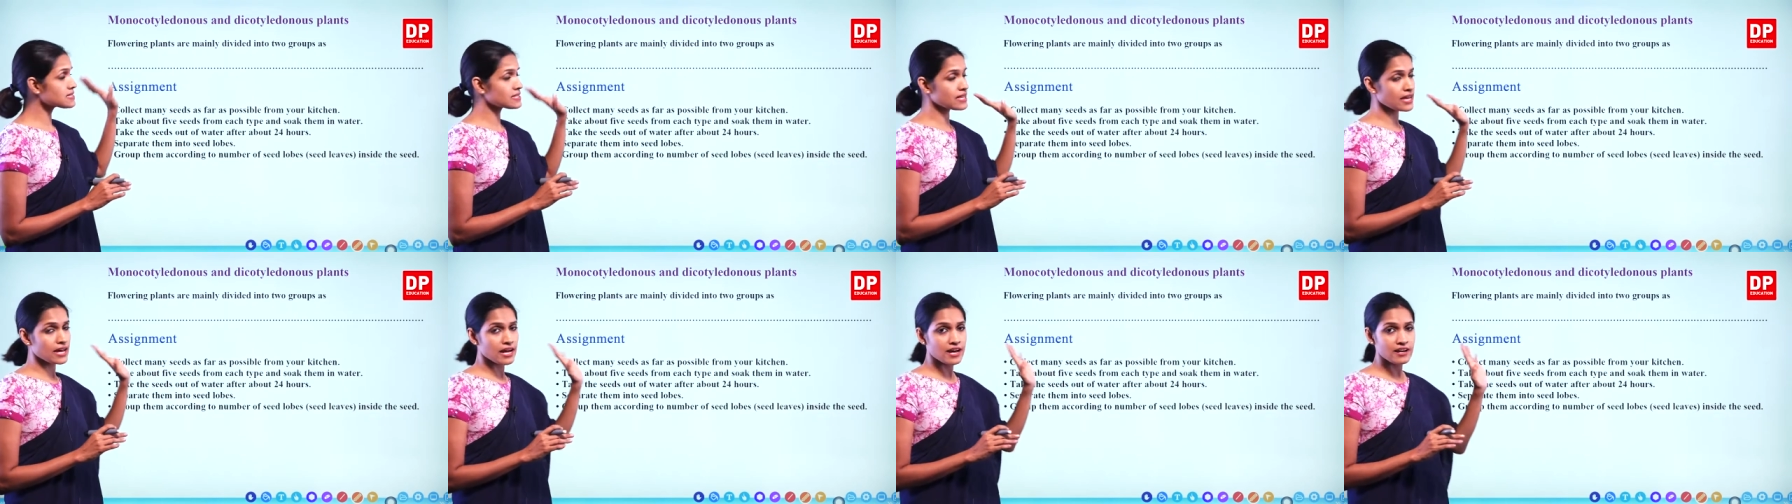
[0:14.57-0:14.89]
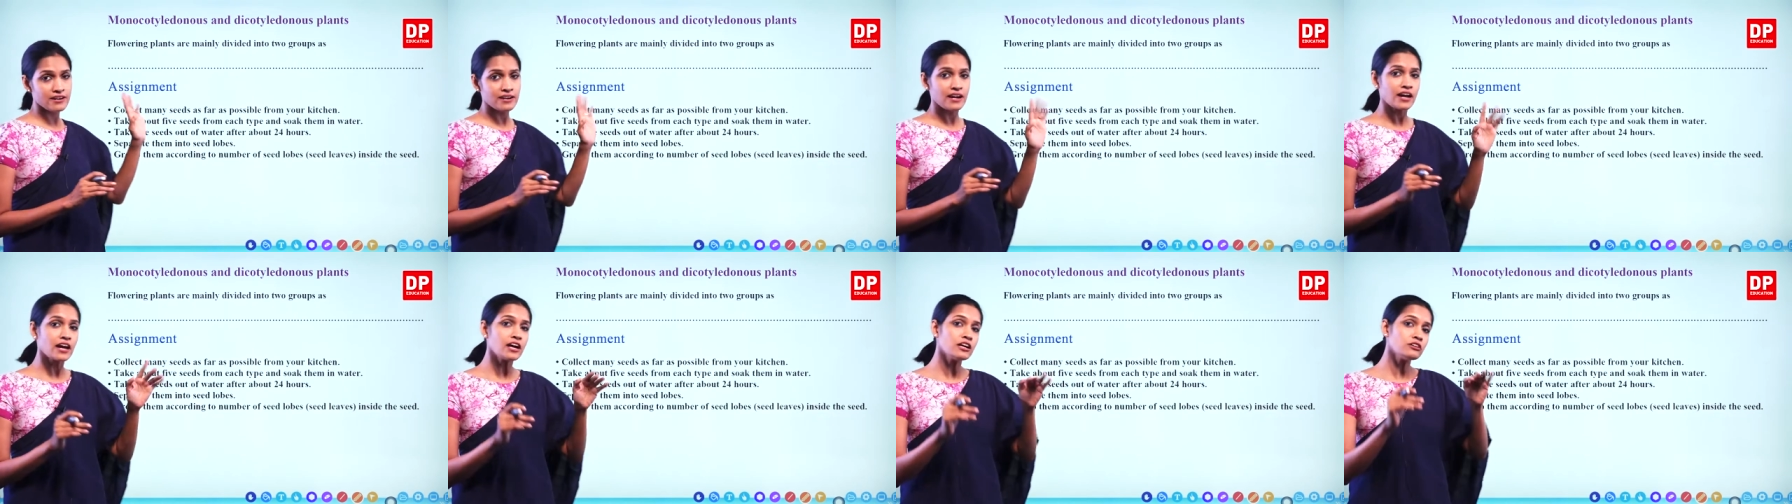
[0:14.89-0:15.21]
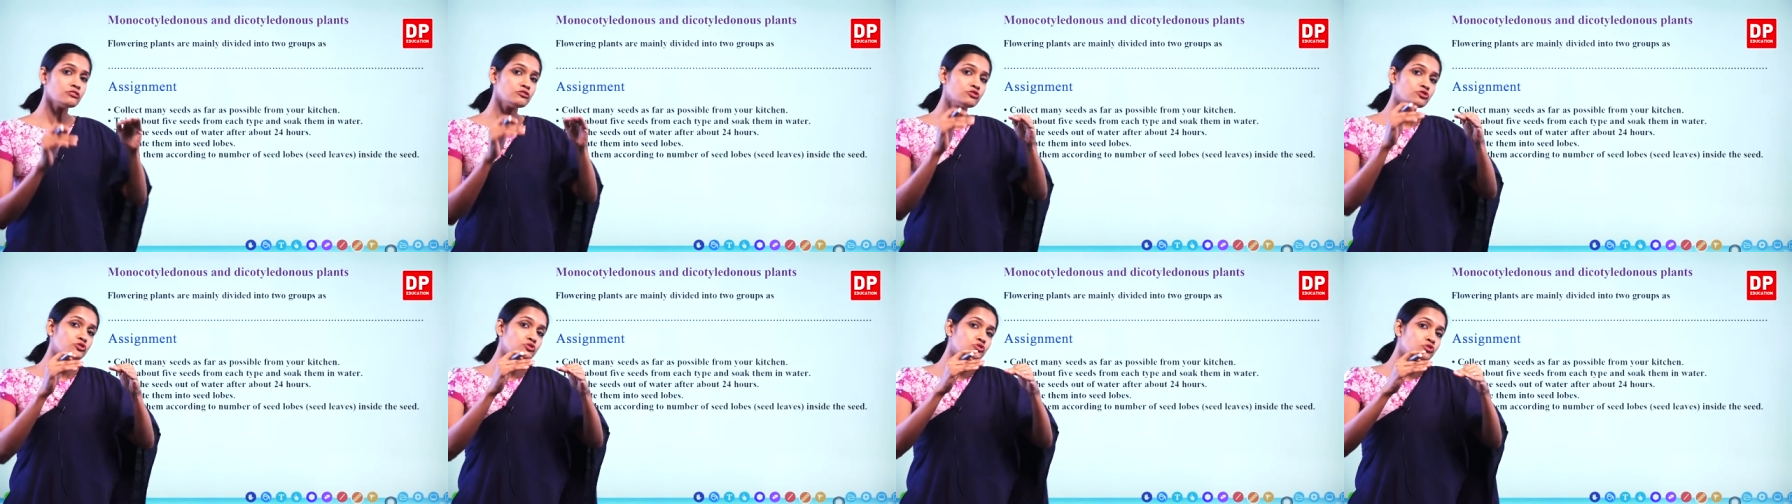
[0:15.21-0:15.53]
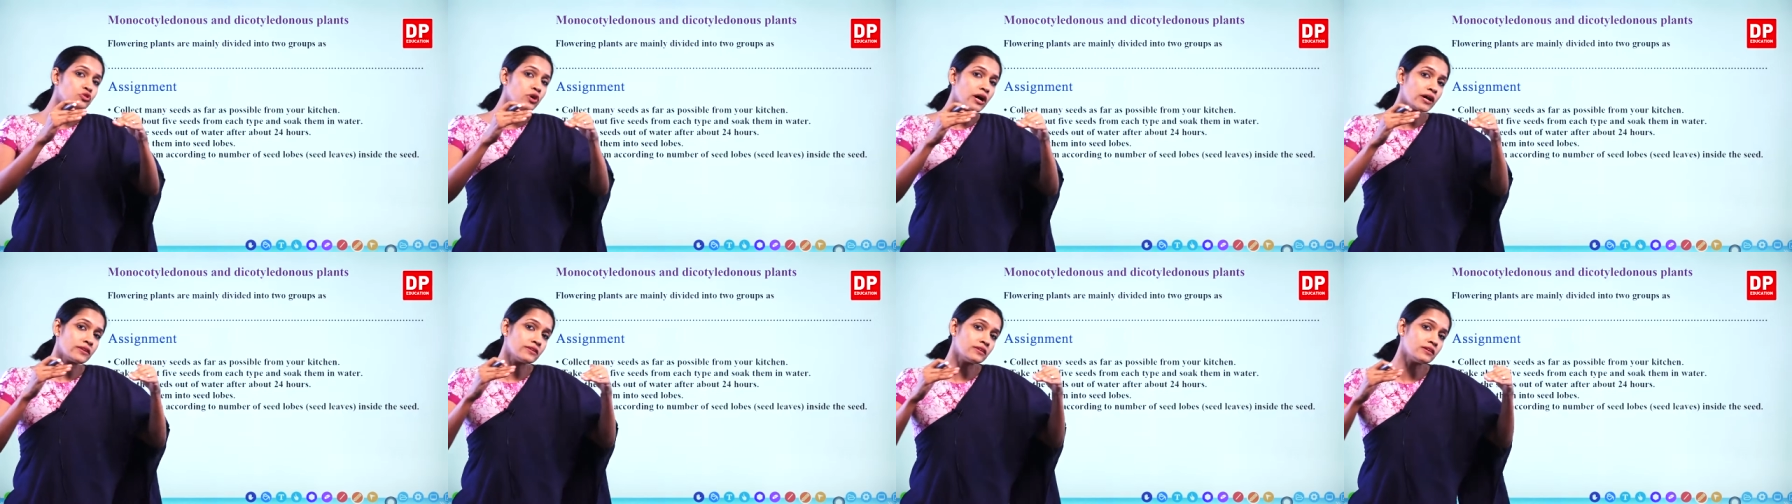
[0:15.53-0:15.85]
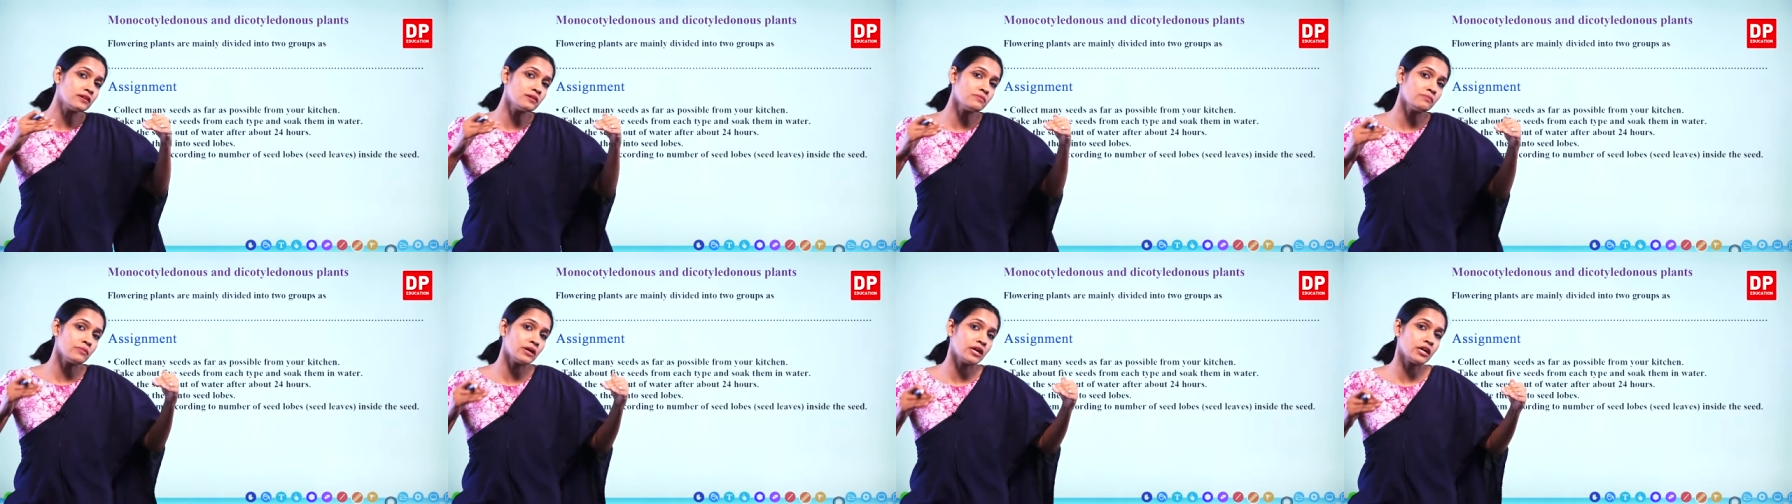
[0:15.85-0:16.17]
there are two
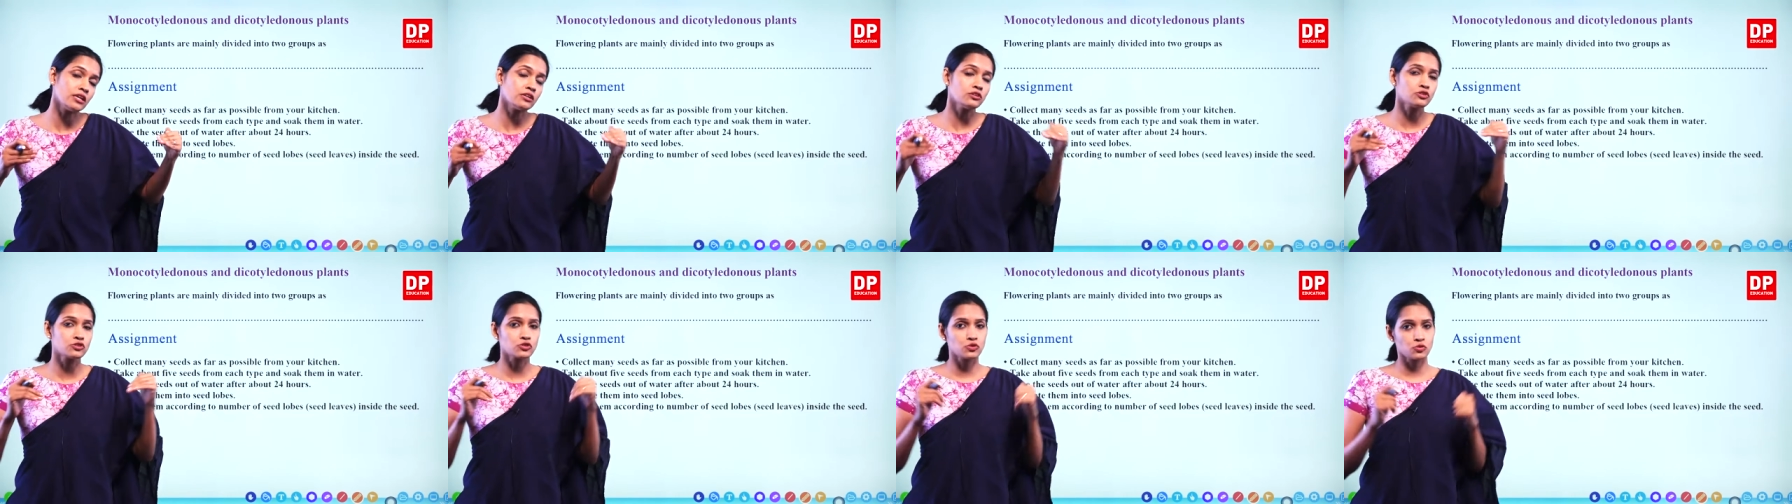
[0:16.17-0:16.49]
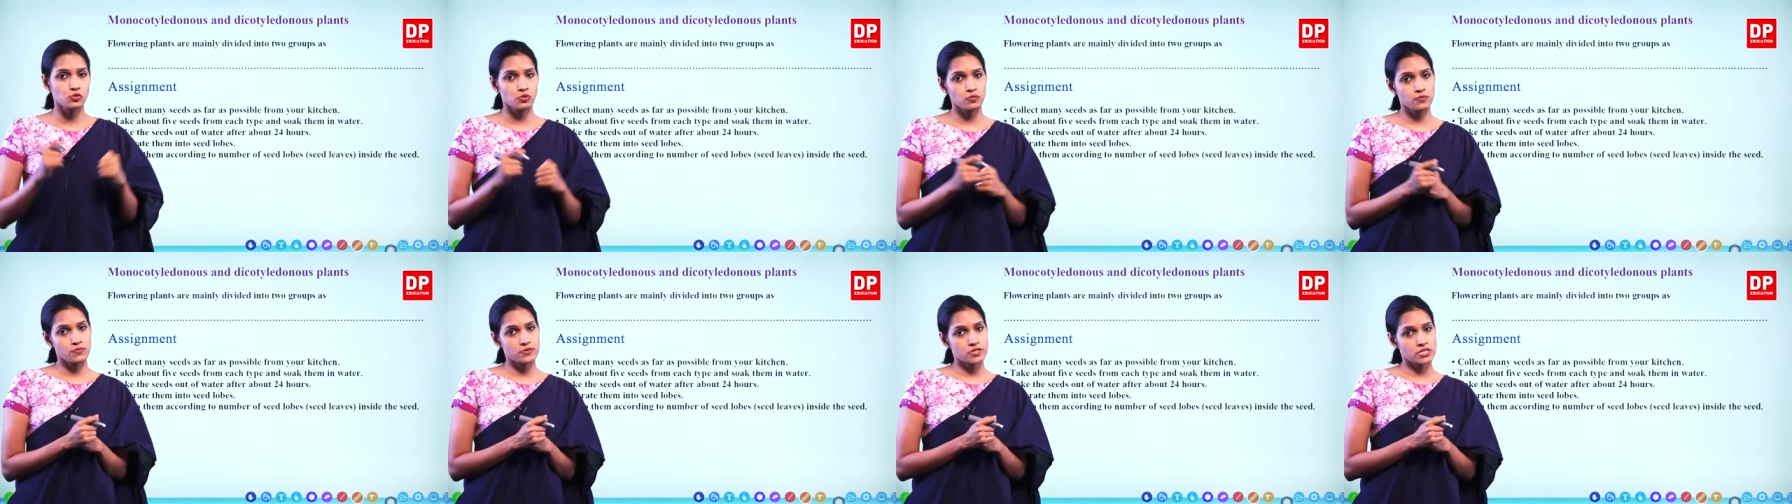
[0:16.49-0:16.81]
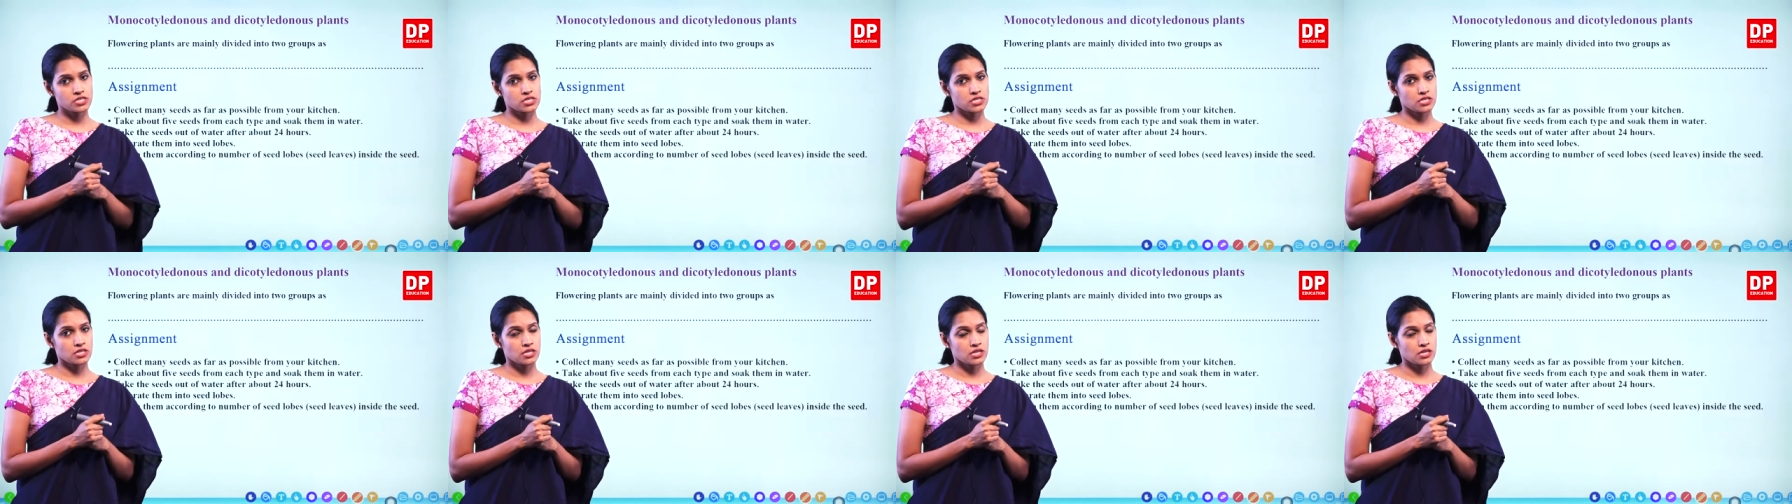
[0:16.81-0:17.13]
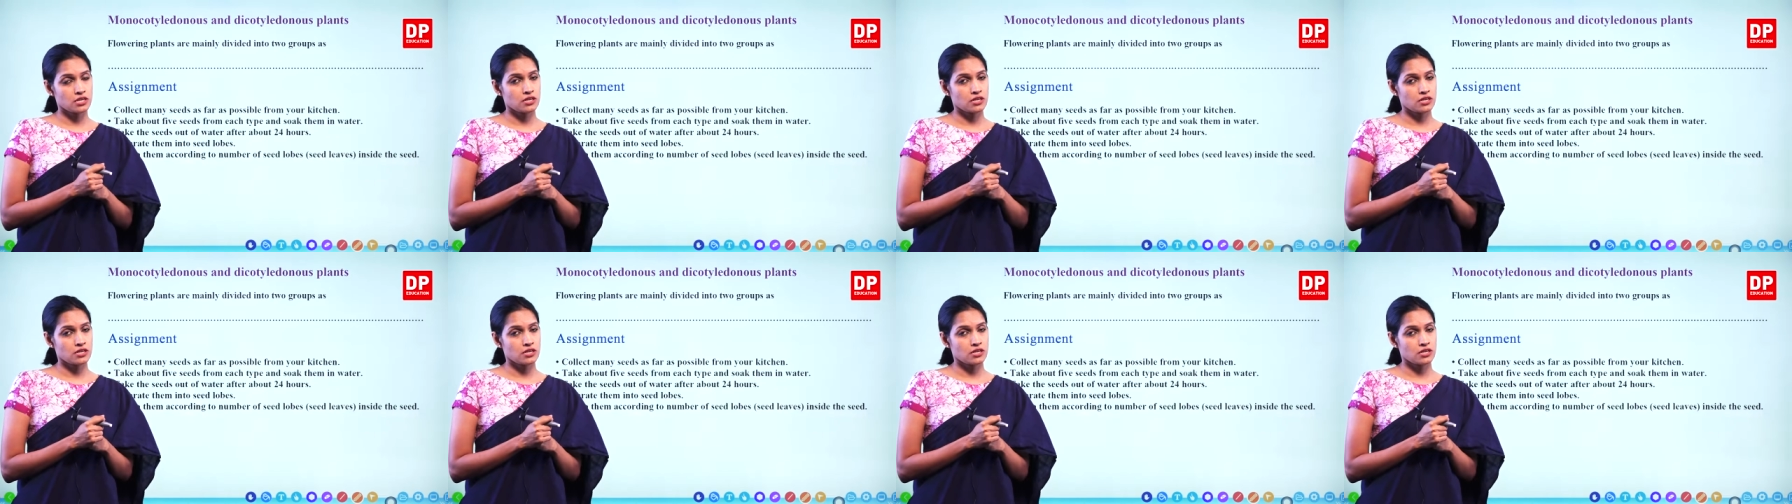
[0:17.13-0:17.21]
other main groups.